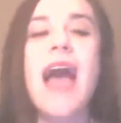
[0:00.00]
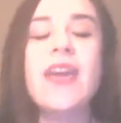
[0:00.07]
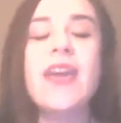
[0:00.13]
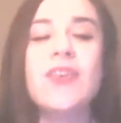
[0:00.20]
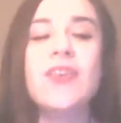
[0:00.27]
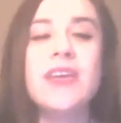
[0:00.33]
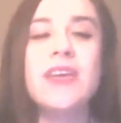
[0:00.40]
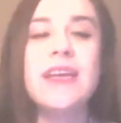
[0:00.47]

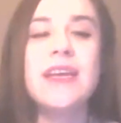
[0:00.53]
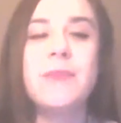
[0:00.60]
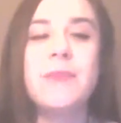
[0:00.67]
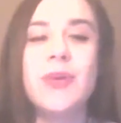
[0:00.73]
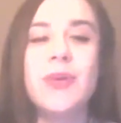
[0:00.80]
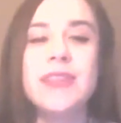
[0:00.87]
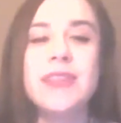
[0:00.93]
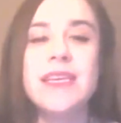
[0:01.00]
I
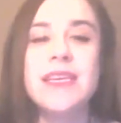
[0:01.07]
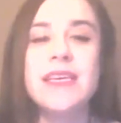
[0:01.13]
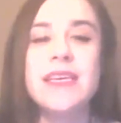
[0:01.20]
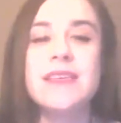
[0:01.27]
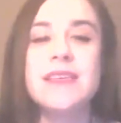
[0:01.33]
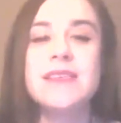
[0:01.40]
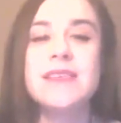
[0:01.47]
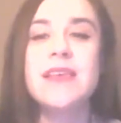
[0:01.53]
couldn't put
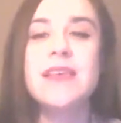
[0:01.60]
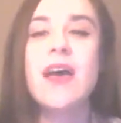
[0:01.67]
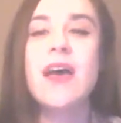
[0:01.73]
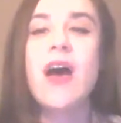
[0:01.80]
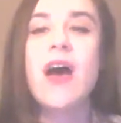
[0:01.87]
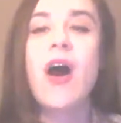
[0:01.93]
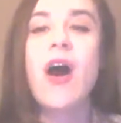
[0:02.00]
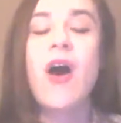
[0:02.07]
this
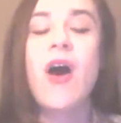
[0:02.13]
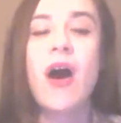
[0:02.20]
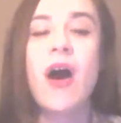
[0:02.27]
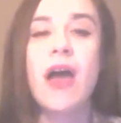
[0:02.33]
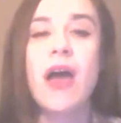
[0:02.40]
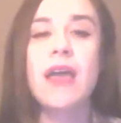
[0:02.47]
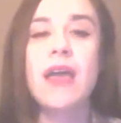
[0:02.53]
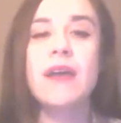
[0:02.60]

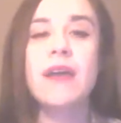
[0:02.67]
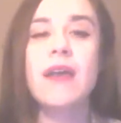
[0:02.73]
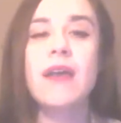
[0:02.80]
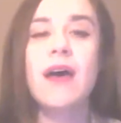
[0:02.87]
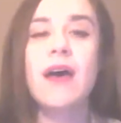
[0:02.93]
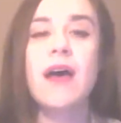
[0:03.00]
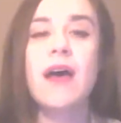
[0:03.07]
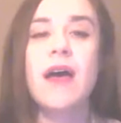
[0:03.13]

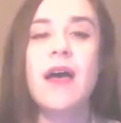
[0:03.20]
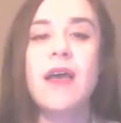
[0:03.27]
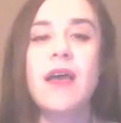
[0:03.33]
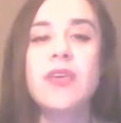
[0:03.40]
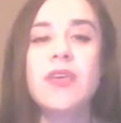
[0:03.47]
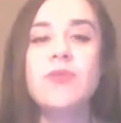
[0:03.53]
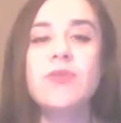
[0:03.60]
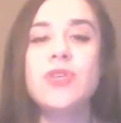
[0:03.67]
on
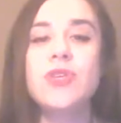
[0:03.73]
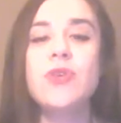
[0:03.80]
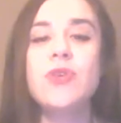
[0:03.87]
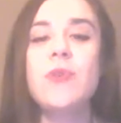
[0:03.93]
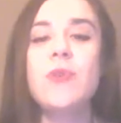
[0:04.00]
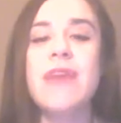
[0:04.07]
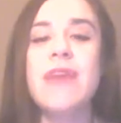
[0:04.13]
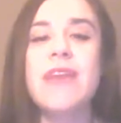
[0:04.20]

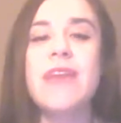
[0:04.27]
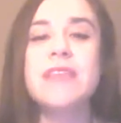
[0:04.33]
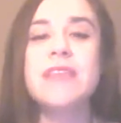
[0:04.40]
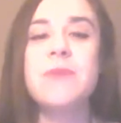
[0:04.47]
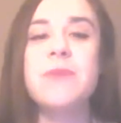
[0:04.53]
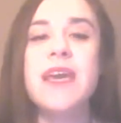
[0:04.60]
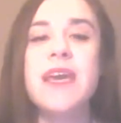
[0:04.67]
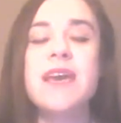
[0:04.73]
YouTube. I think
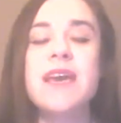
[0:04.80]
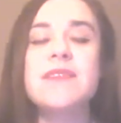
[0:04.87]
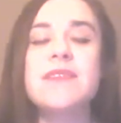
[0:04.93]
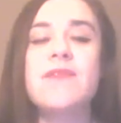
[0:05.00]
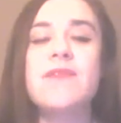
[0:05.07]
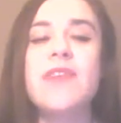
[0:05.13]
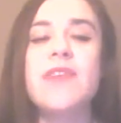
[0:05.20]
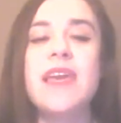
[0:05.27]
it's because
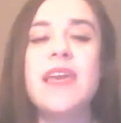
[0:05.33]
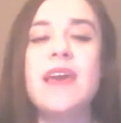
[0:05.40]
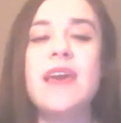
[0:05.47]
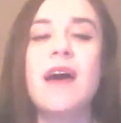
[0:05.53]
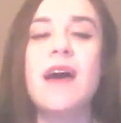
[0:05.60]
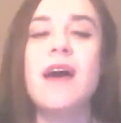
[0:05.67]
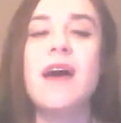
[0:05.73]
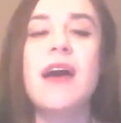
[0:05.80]
of
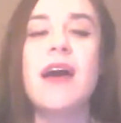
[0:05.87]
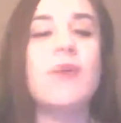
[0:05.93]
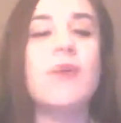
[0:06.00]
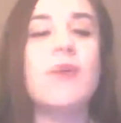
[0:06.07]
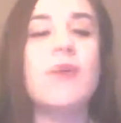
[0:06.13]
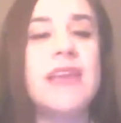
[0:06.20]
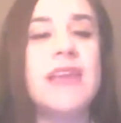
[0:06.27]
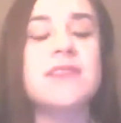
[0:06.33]
the, I
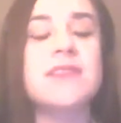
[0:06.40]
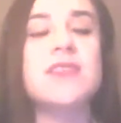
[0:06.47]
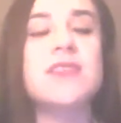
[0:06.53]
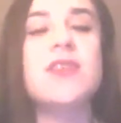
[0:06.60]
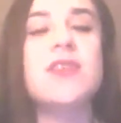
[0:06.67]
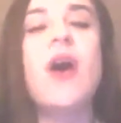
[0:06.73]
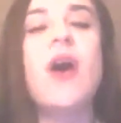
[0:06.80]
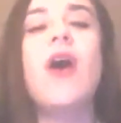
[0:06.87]
don't think it's the
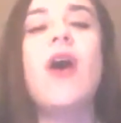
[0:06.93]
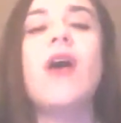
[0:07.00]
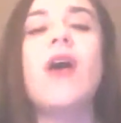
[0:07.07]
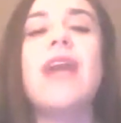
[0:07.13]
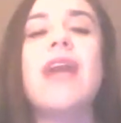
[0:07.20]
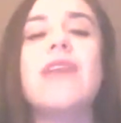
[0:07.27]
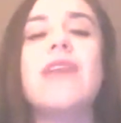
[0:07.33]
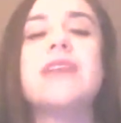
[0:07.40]

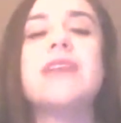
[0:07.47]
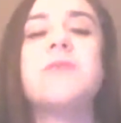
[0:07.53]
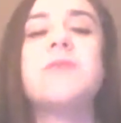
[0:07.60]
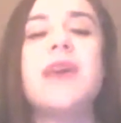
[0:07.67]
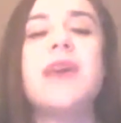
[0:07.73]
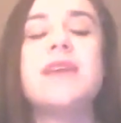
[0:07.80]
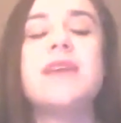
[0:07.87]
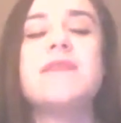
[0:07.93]
song. I think it's
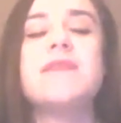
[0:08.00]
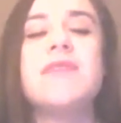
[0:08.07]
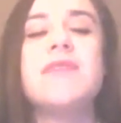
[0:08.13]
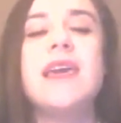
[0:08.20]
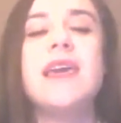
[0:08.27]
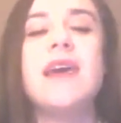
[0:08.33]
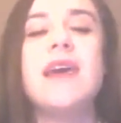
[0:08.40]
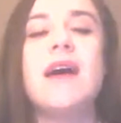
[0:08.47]
because of
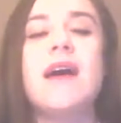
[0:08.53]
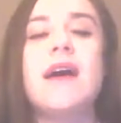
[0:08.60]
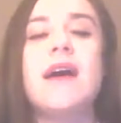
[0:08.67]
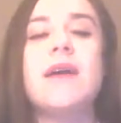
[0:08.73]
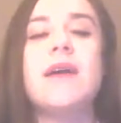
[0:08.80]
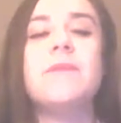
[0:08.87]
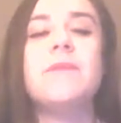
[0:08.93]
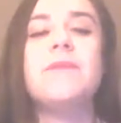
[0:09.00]
the
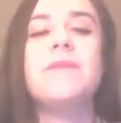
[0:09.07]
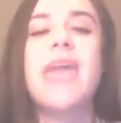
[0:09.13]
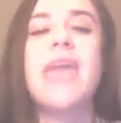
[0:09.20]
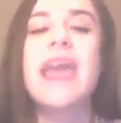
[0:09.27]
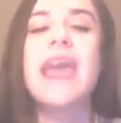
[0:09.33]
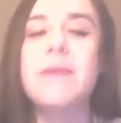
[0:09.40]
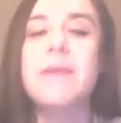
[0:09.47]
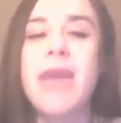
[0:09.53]

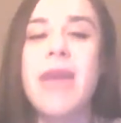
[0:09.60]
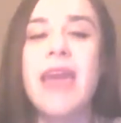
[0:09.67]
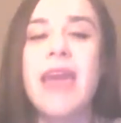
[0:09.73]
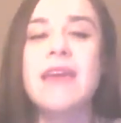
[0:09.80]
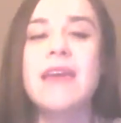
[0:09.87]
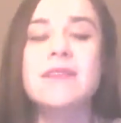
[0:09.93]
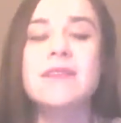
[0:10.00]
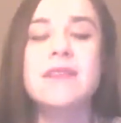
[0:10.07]

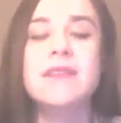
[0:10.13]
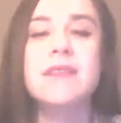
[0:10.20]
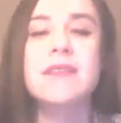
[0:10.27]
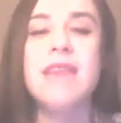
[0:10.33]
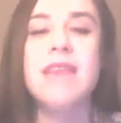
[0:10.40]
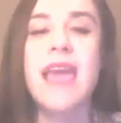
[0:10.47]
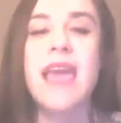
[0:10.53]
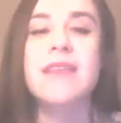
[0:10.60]
anime
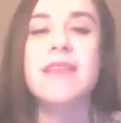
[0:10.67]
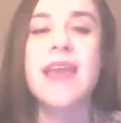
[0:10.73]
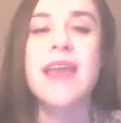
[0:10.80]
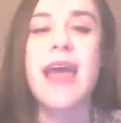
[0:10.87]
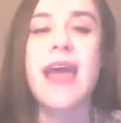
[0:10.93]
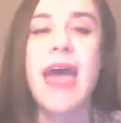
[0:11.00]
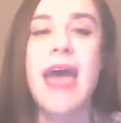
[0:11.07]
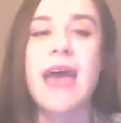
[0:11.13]
thing that
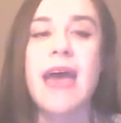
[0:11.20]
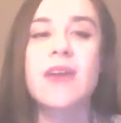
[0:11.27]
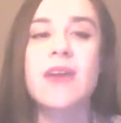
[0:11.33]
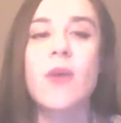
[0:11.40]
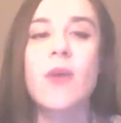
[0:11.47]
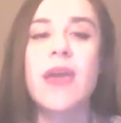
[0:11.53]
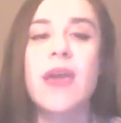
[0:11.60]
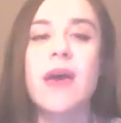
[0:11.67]
I had
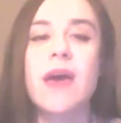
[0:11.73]
going up.